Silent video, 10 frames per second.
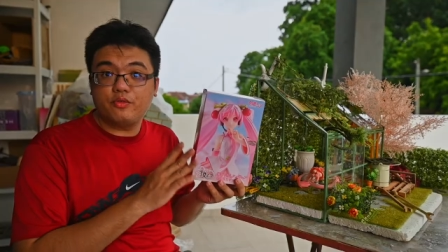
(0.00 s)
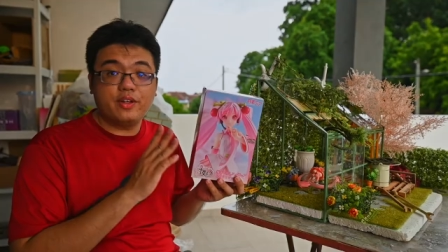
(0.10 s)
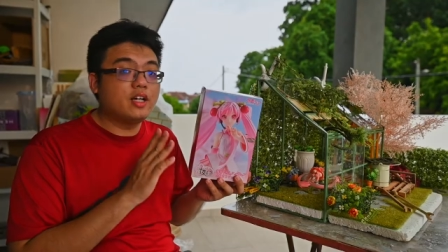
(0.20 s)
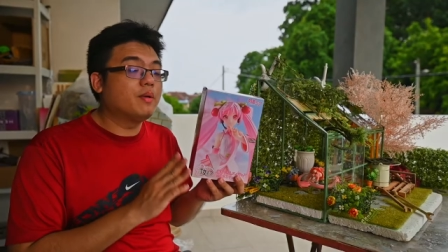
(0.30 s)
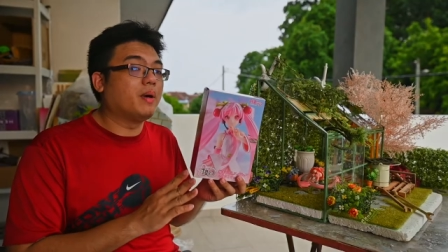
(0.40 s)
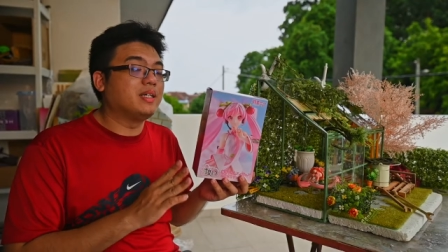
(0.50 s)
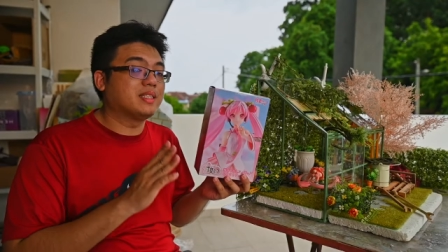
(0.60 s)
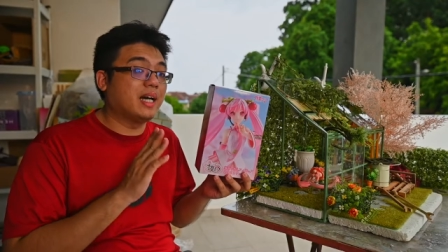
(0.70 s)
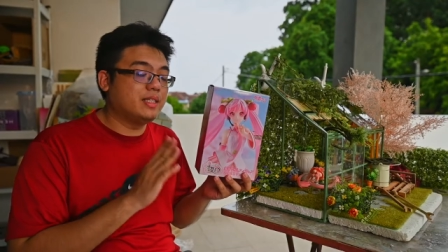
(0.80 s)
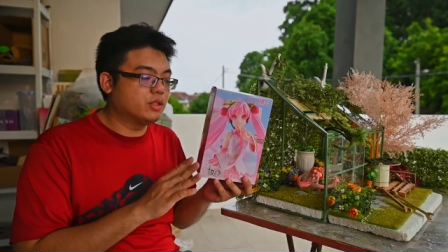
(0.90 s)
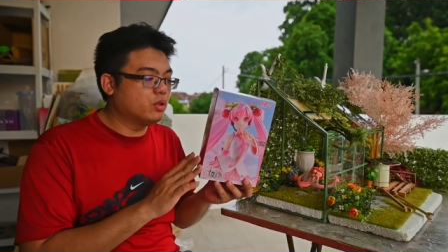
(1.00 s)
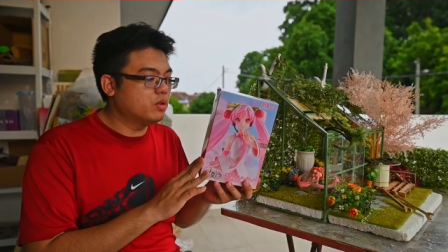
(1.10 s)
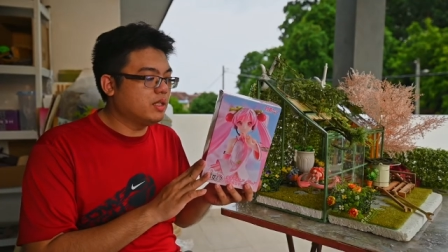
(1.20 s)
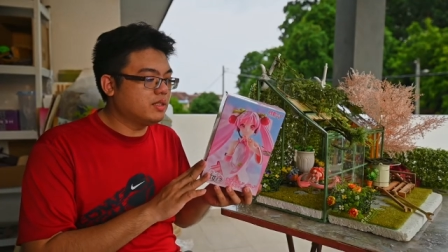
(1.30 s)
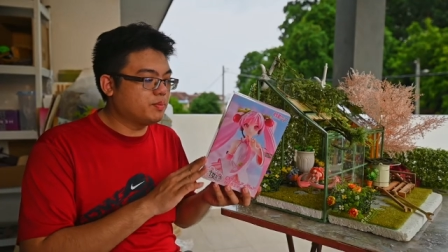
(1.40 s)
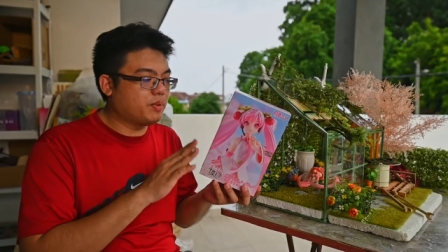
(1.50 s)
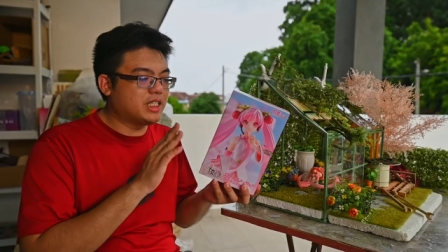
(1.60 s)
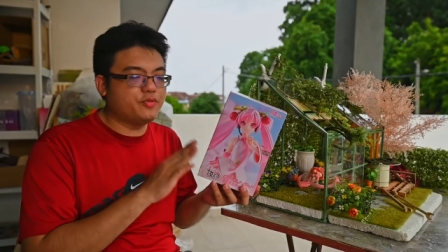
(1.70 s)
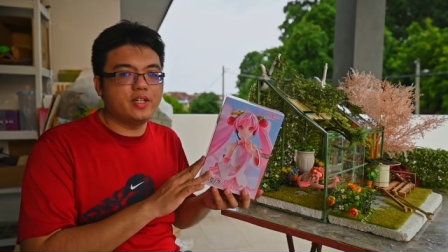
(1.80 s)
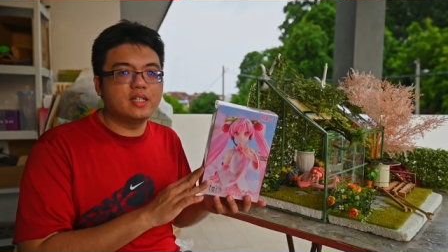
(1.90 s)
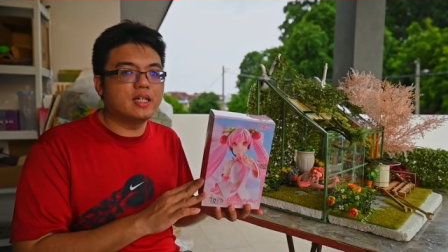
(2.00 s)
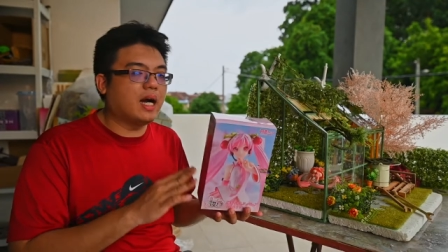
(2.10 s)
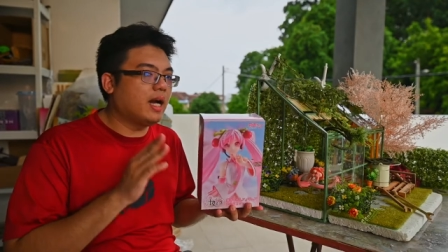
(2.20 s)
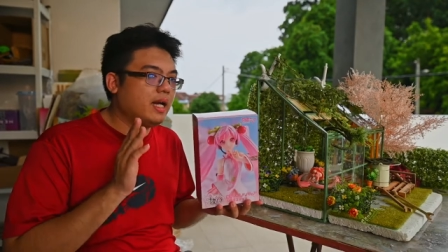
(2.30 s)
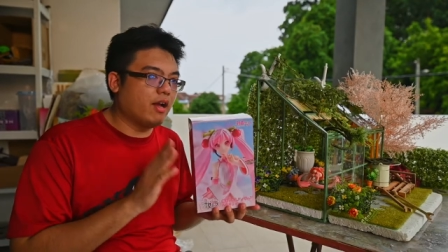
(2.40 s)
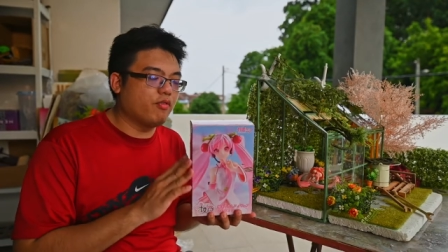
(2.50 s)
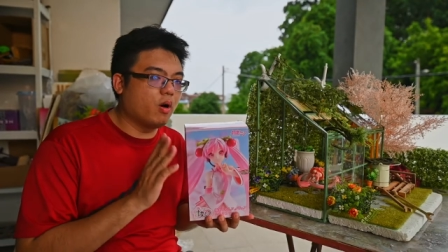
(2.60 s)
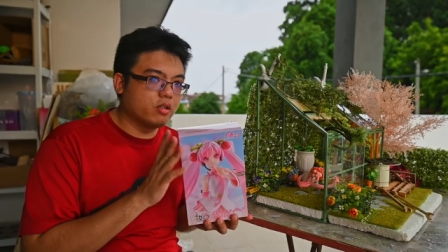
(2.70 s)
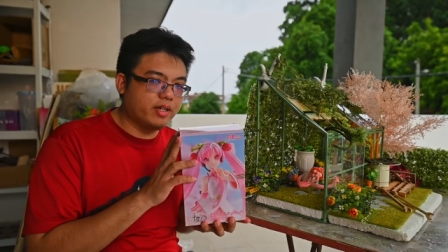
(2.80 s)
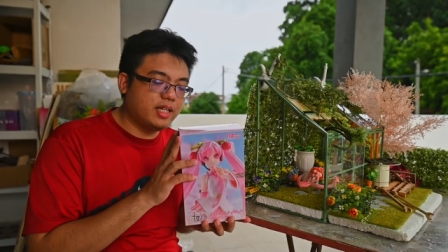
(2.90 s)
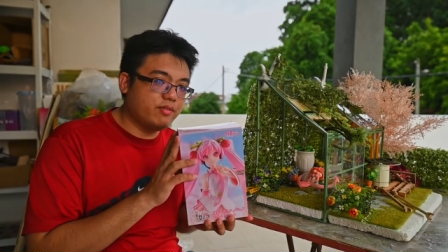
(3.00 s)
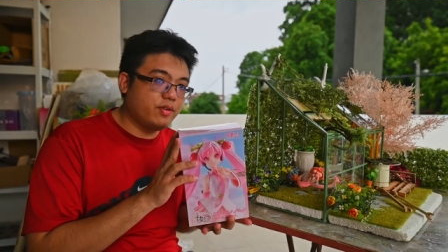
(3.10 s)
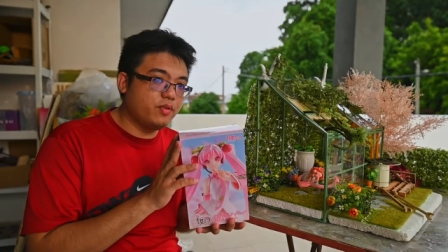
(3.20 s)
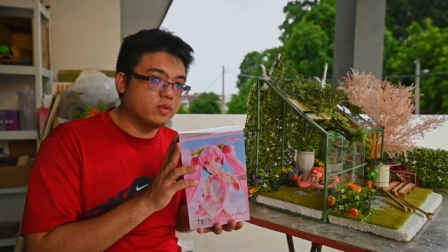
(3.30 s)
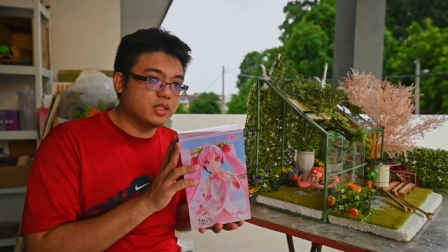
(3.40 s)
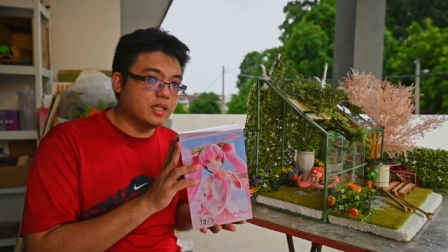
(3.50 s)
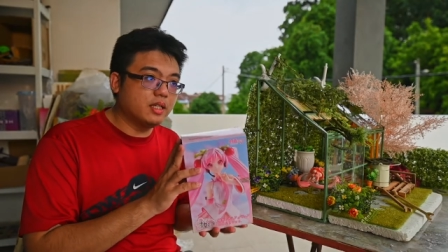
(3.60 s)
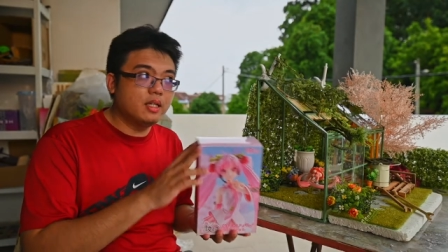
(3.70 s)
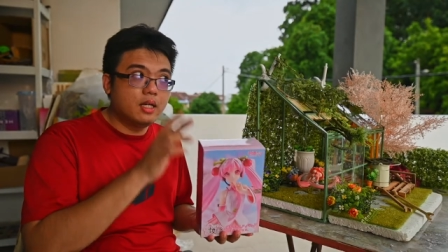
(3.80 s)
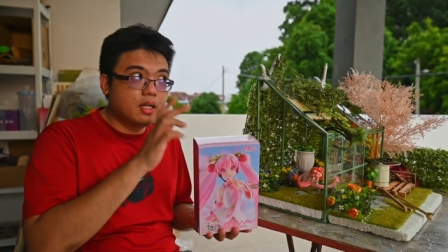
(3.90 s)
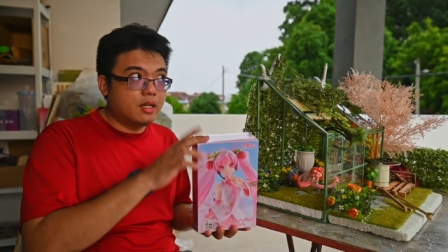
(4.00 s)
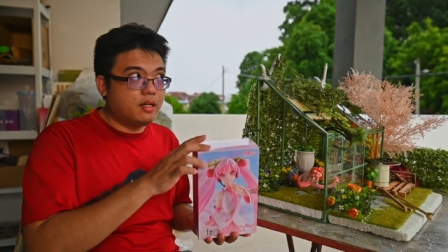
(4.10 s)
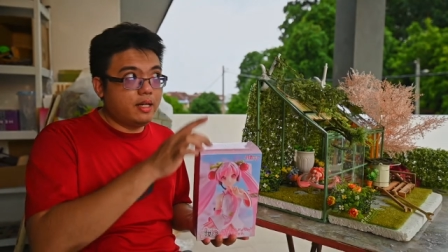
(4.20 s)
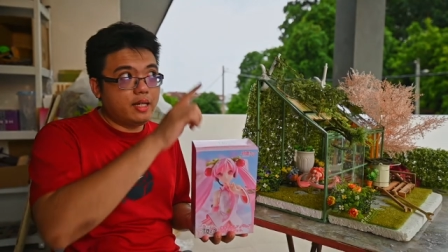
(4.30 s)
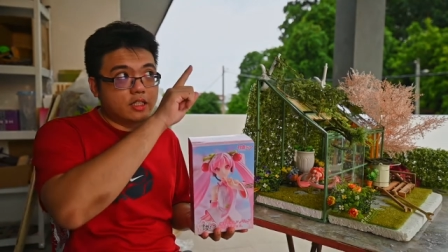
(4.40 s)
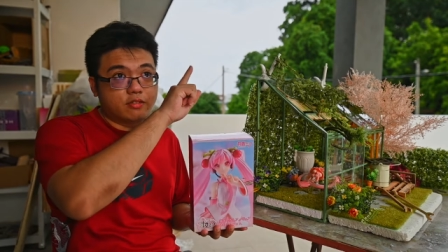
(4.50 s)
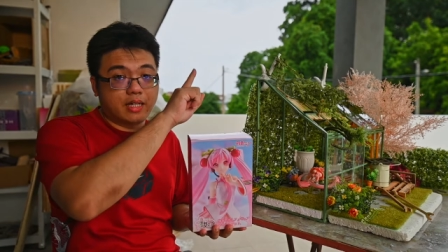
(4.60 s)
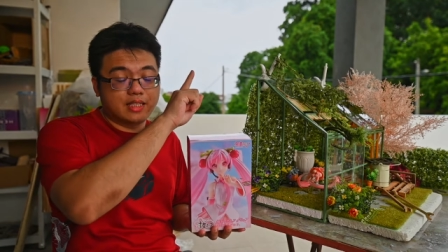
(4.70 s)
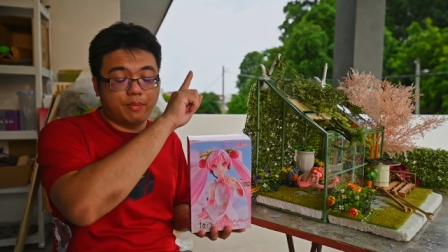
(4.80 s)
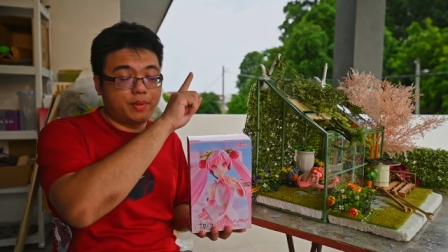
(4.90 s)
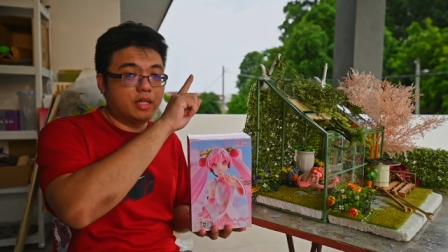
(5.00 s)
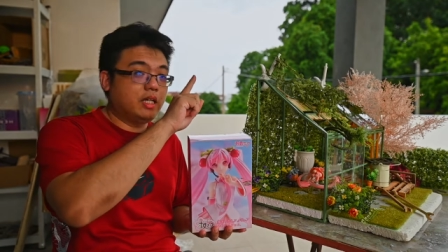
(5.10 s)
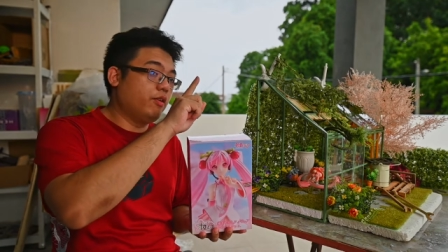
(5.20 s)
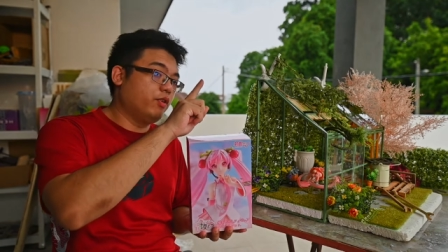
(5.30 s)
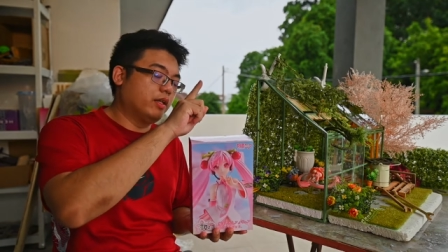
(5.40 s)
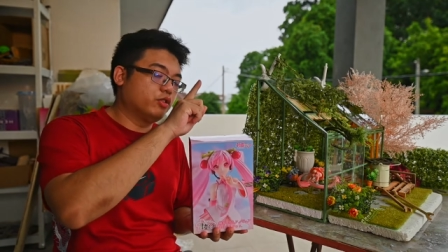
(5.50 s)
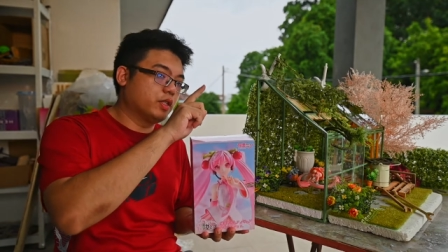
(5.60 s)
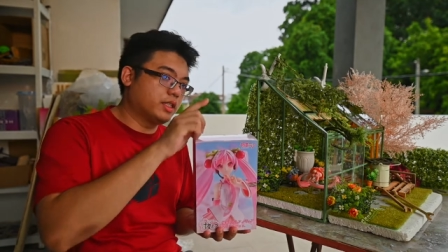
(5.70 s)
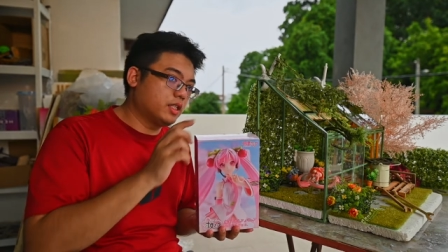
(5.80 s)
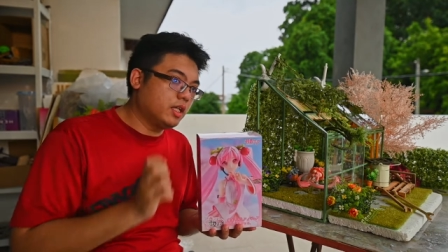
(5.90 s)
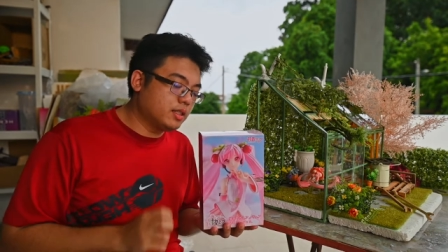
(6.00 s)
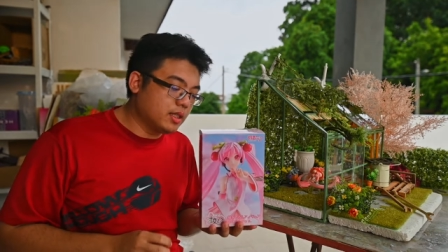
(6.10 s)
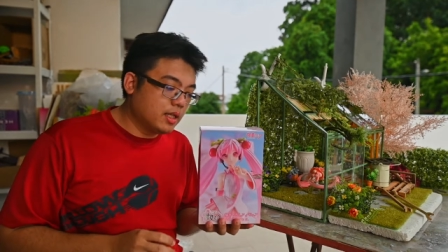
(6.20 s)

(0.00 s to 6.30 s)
figure by Taito. This prize figure, I have already reviewed her. Link is right up here if you're interested.